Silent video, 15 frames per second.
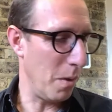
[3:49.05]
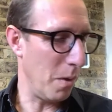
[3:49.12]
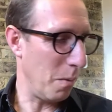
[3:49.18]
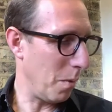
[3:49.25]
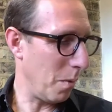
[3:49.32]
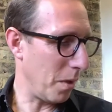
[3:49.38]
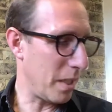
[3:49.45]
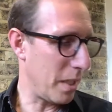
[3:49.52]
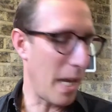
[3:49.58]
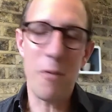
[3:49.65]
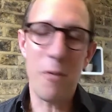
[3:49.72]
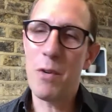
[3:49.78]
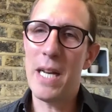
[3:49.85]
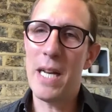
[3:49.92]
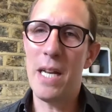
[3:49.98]
what's that
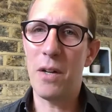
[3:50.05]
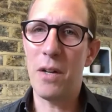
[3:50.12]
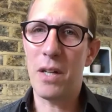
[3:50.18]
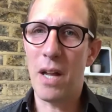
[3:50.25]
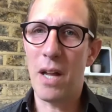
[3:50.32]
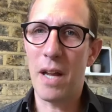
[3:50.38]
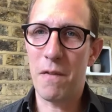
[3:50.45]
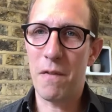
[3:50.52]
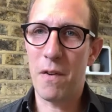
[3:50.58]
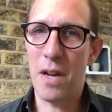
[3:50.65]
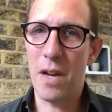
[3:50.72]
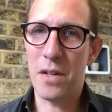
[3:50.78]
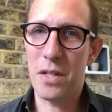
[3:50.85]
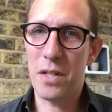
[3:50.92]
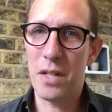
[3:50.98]
really look like for
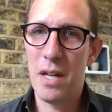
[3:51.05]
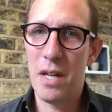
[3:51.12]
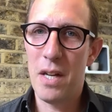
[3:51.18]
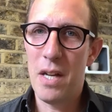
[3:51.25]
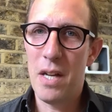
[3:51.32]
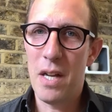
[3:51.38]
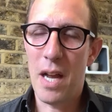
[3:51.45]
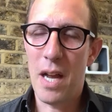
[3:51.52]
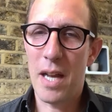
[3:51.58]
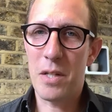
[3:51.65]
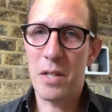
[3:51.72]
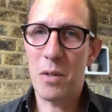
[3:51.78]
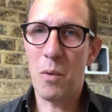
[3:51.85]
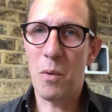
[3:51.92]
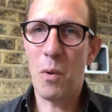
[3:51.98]
us
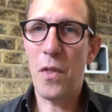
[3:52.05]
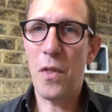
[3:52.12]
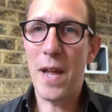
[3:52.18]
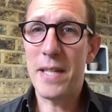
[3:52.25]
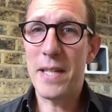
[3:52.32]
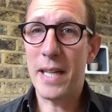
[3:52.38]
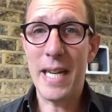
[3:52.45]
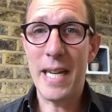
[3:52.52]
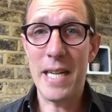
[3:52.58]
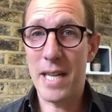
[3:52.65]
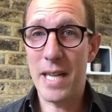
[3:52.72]
as authentic leaders?